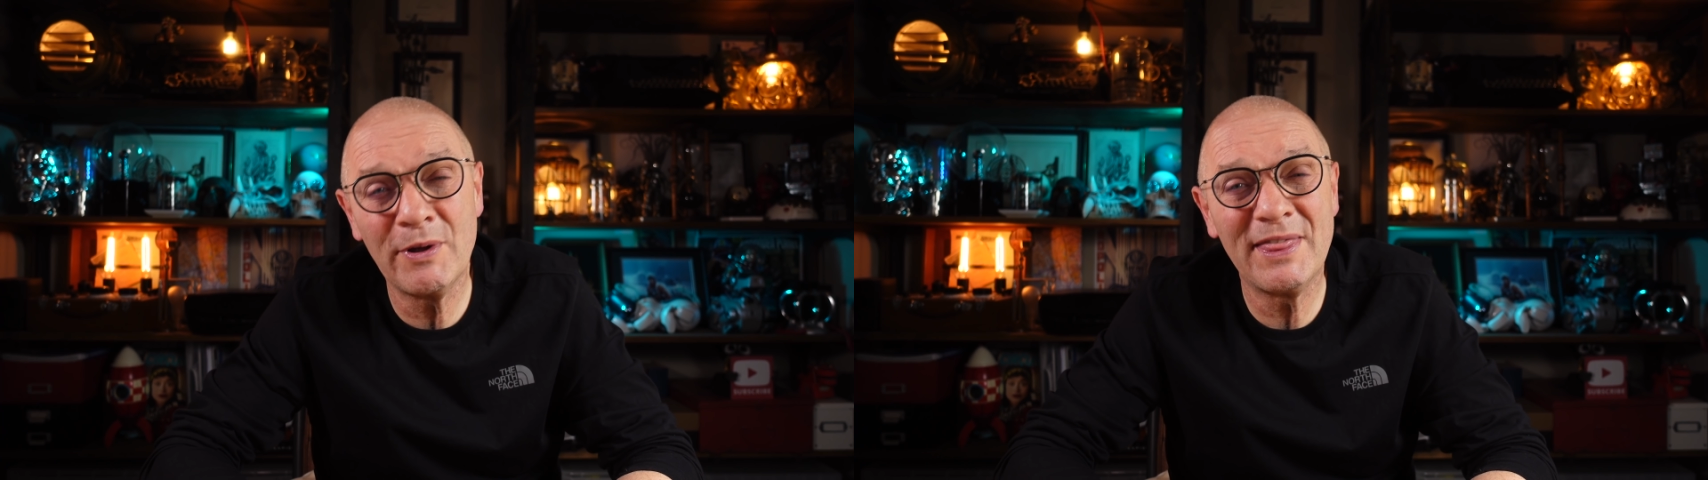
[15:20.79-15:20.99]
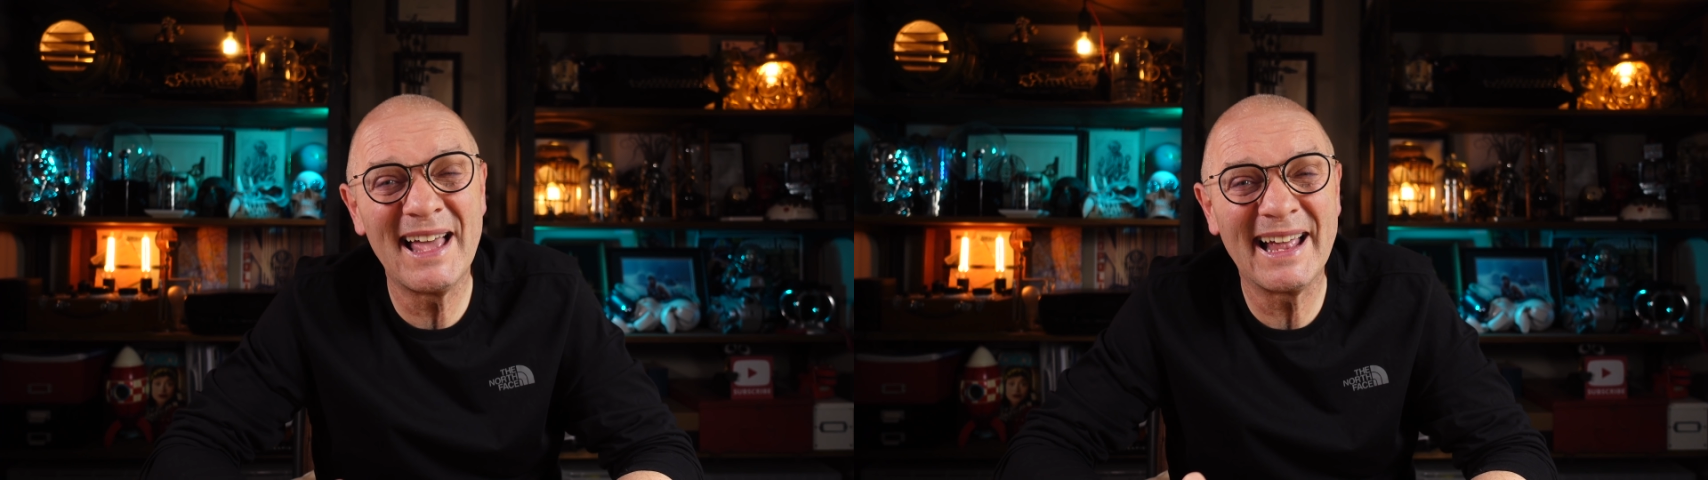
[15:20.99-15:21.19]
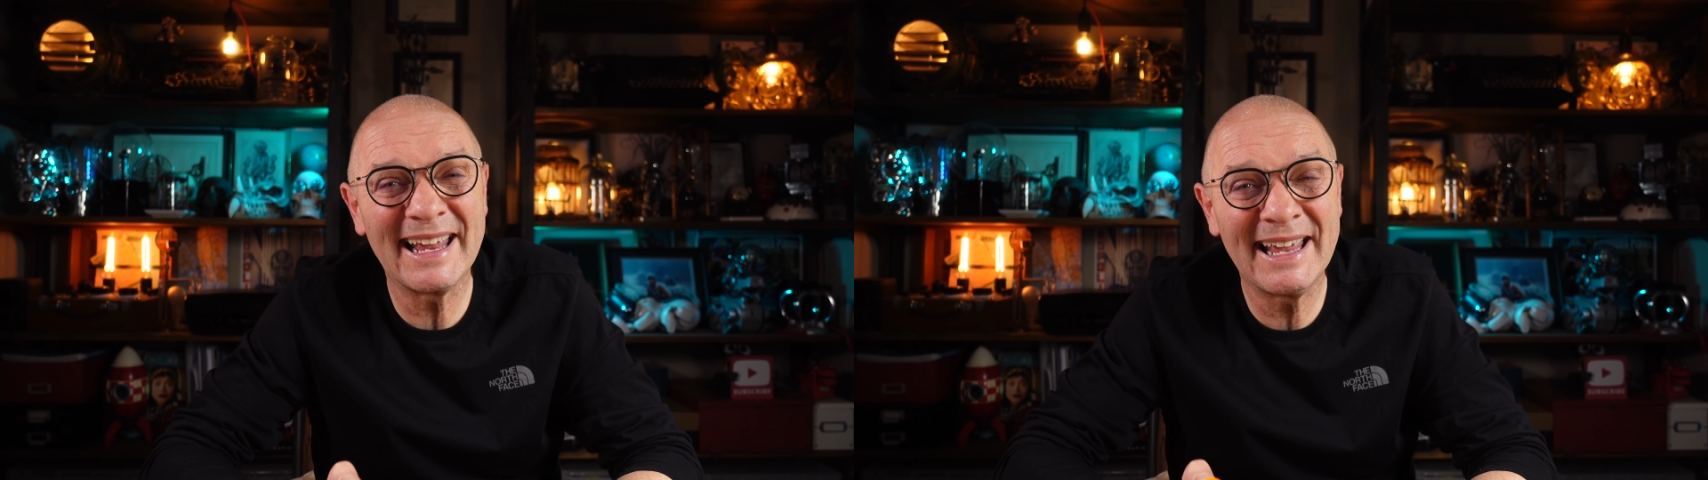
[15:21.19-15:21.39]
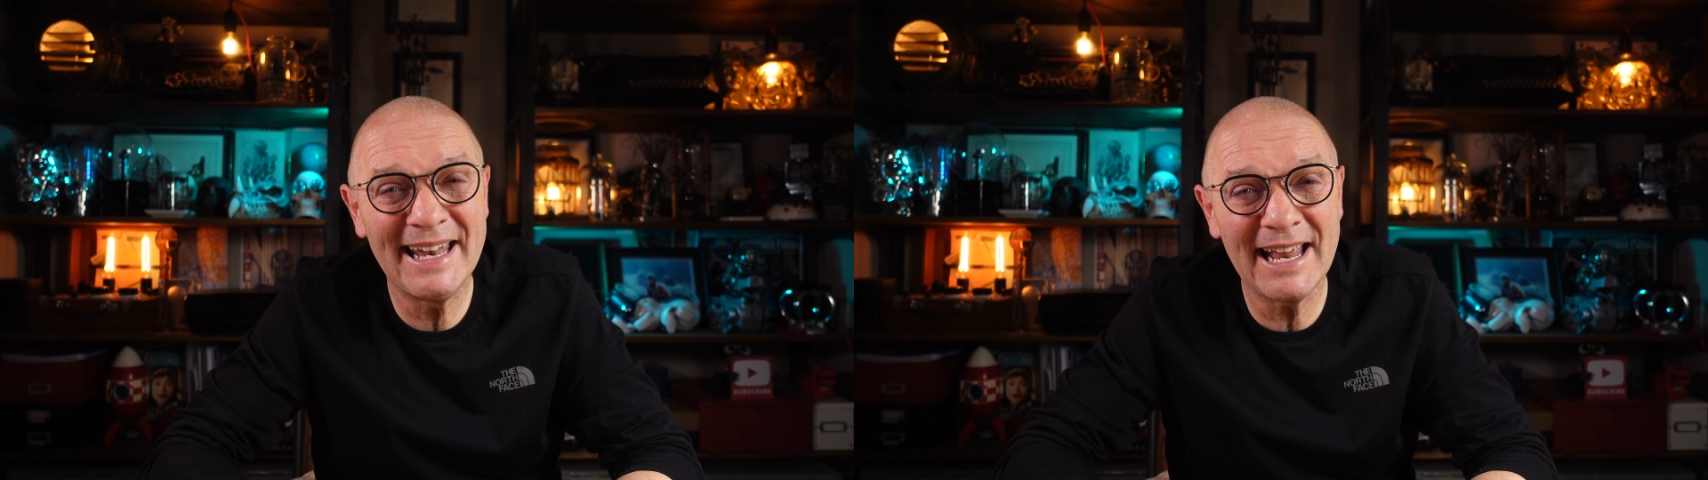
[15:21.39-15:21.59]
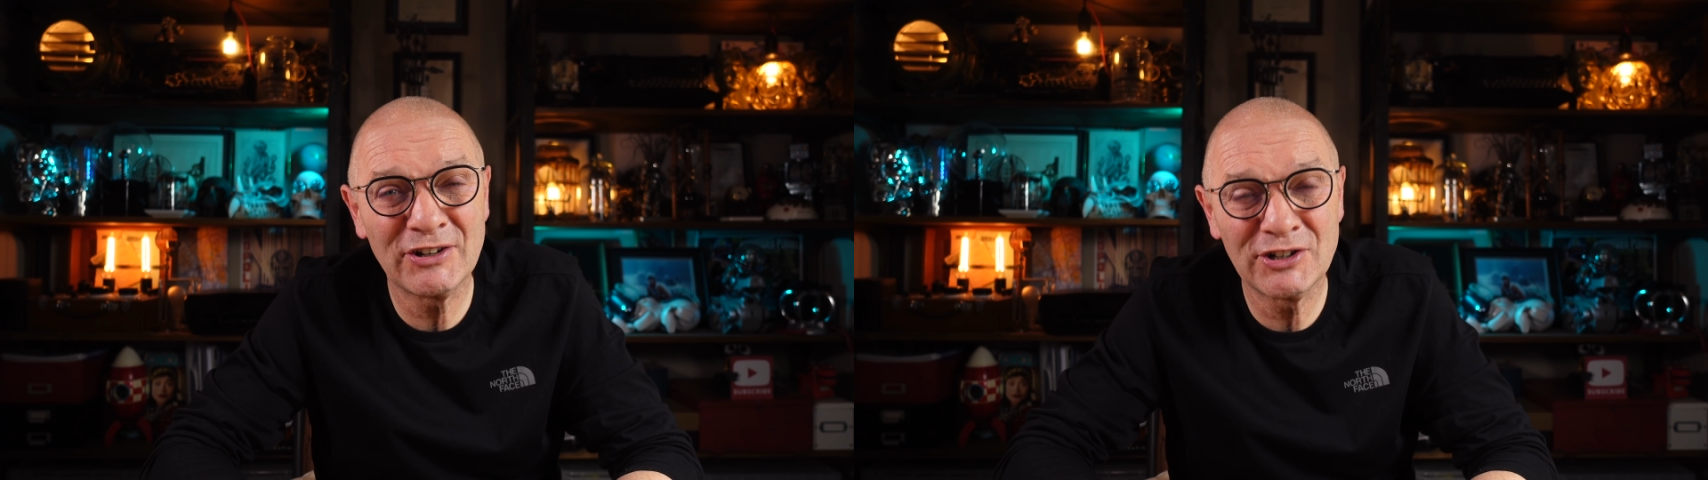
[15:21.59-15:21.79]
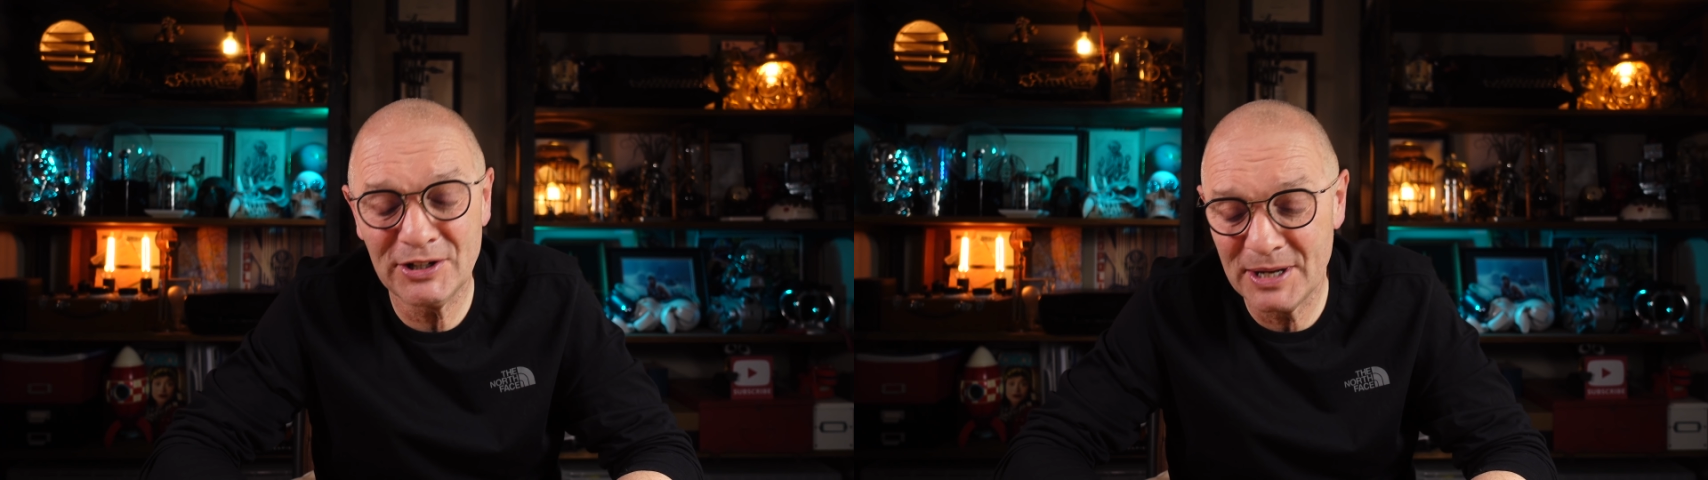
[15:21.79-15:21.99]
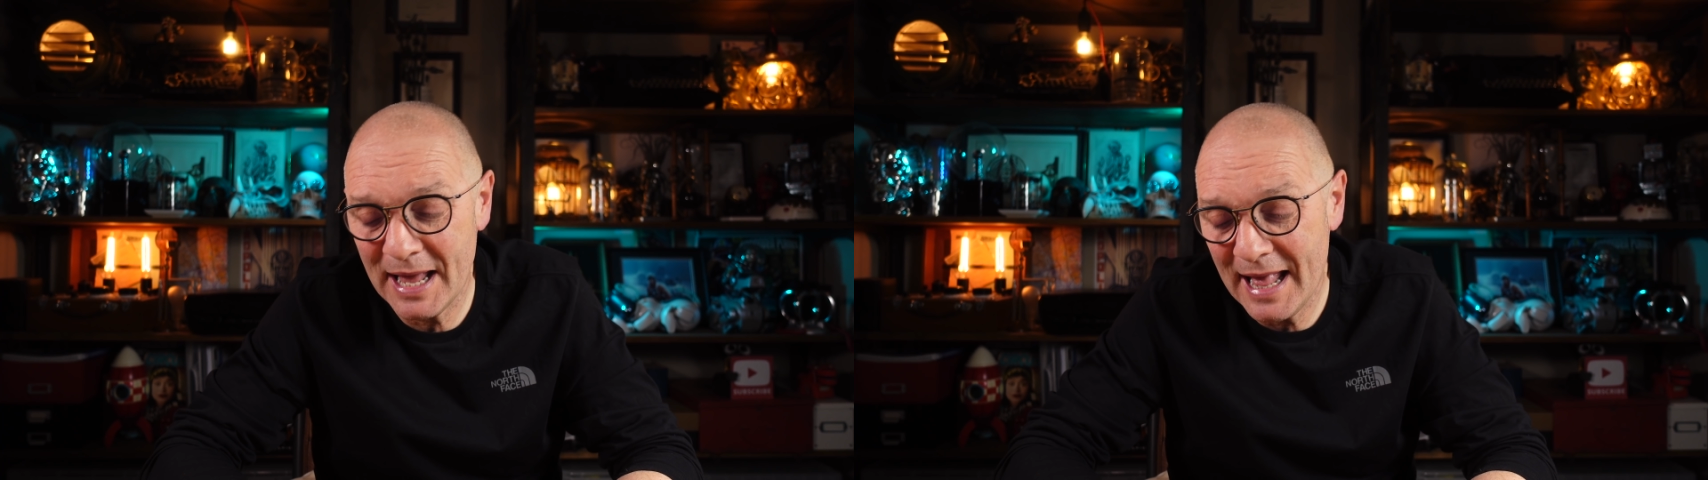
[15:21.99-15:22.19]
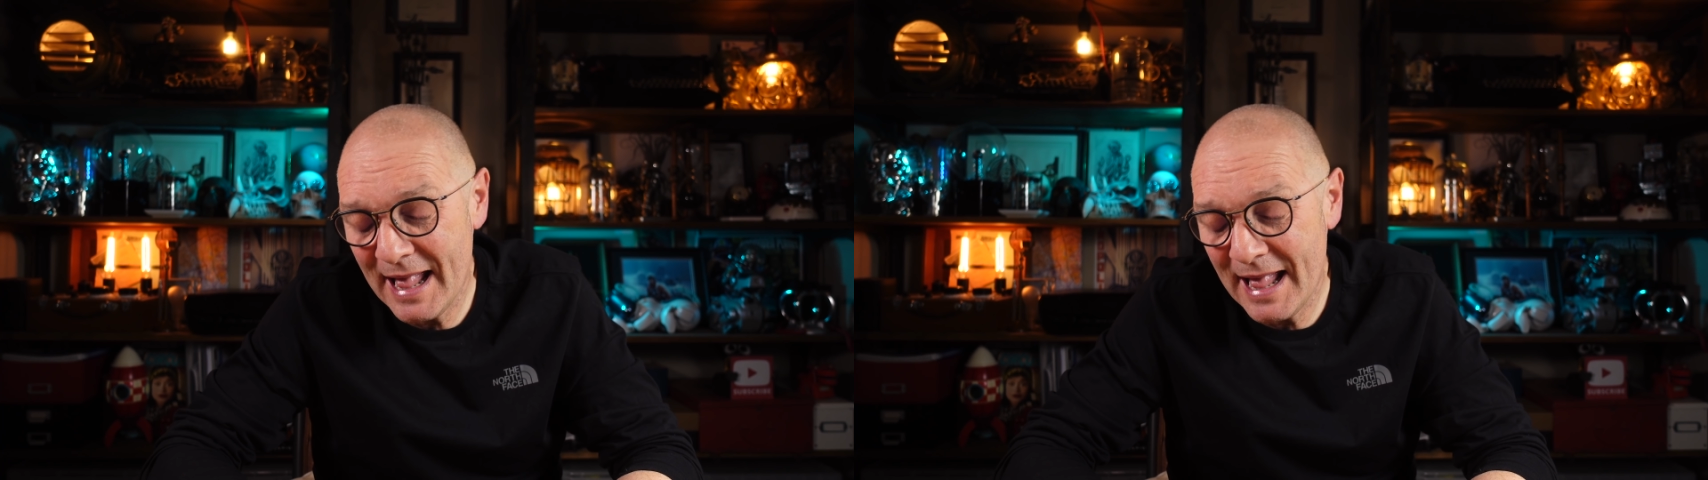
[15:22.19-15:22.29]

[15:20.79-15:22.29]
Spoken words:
with that connection,